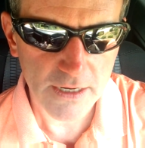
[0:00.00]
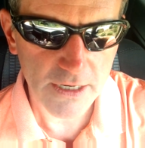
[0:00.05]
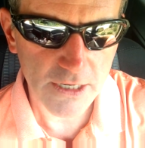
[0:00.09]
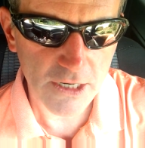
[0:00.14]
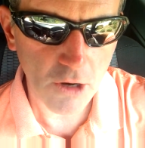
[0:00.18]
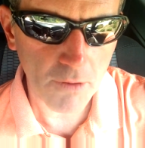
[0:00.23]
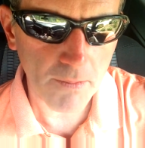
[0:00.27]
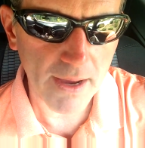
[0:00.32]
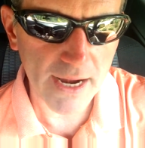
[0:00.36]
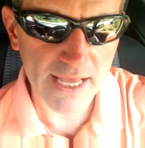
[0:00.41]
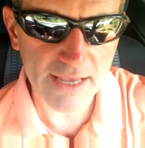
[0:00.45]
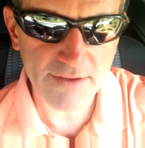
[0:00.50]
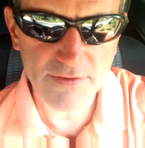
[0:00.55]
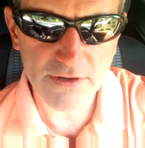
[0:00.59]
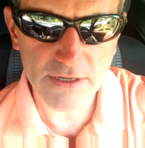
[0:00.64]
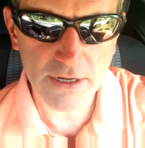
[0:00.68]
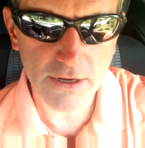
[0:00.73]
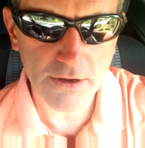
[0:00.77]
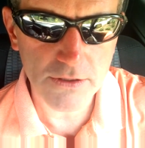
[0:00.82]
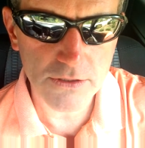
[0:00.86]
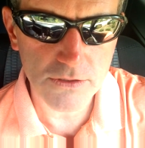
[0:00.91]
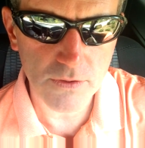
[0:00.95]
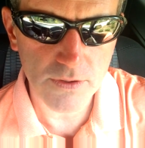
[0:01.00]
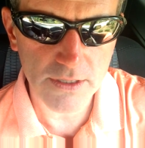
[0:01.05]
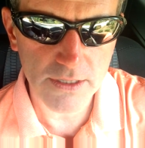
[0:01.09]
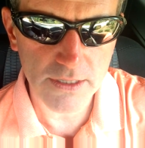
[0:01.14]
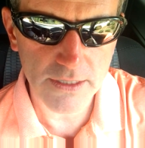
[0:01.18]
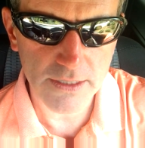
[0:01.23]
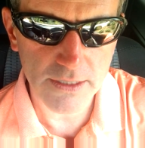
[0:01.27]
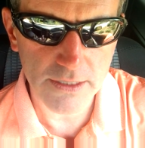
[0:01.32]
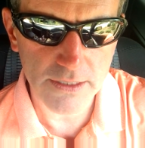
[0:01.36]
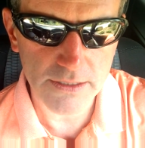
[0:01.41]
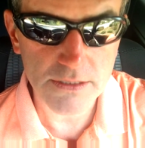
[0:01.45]
Nobody even knows what
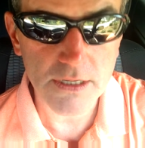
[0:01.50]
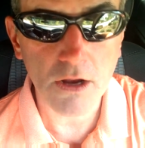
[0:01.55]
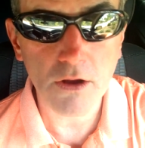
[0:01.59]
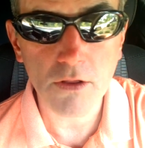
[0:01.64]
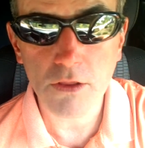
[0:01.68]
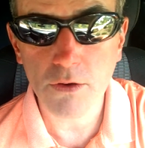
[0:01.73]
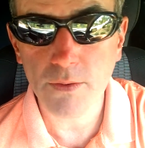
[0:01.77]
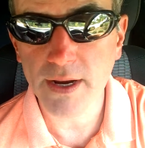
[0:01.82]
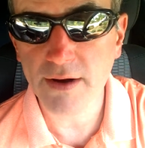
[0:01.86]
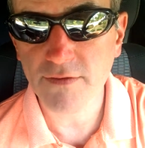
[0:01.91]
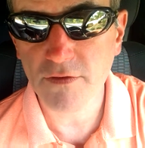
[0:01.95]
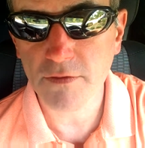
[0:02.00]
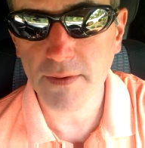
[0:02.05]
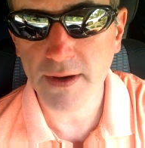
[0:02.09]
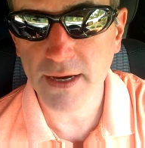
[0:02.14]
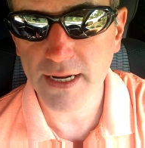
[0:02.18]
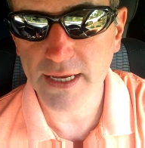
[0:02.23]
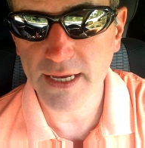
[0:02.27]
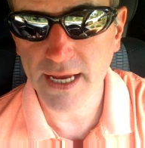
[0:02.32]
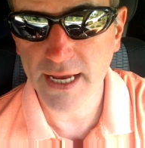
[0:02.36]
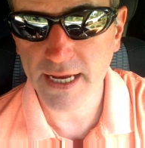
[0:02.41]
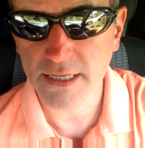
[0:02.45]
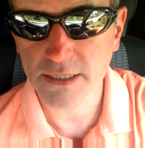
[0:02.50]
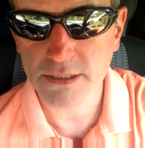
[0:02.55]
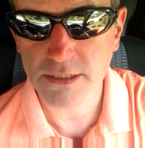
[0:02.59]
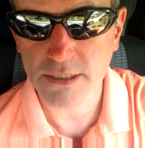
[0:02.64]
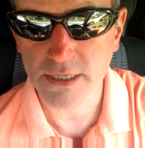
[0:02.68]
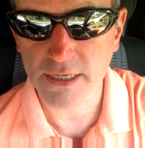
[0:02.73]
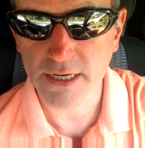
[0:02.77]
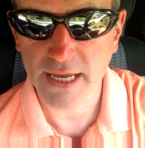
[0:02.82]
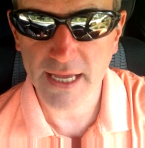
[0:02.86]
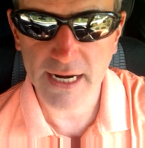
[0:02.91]
it is, although everybody hates it.